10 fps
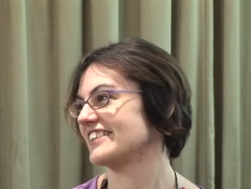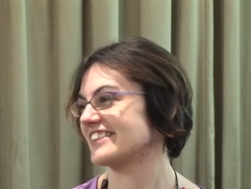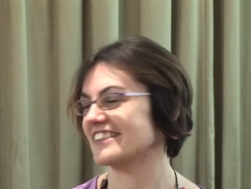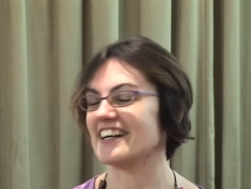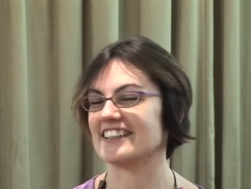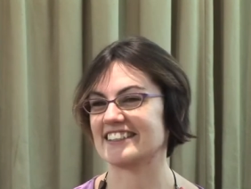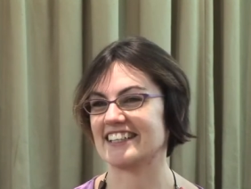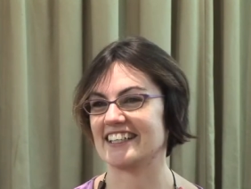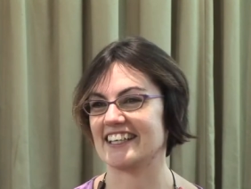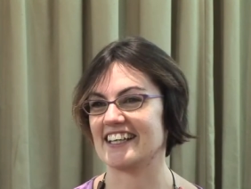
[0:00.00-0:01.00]

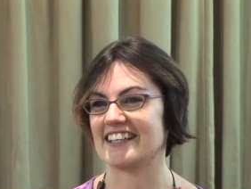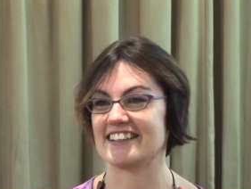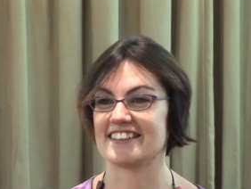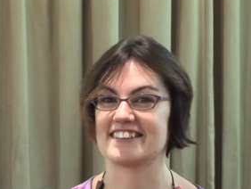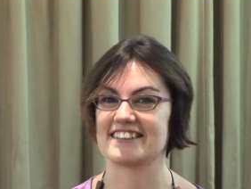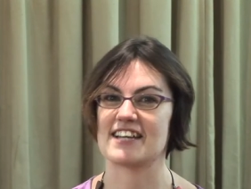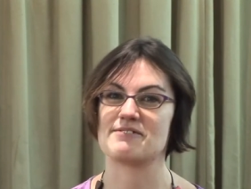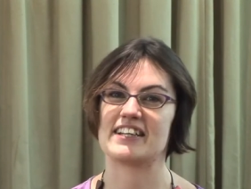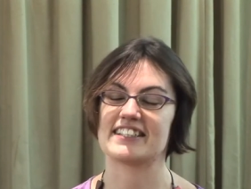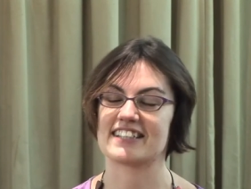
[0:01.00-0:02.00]
starting in 10
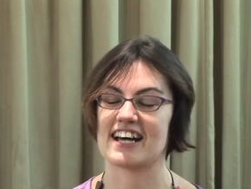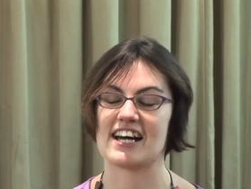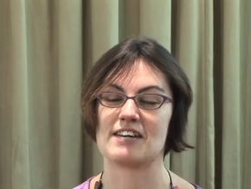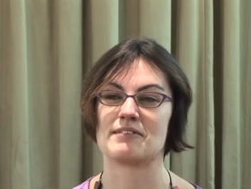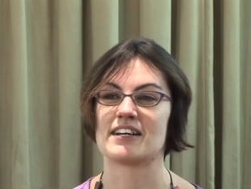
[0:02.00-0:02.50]
minutes time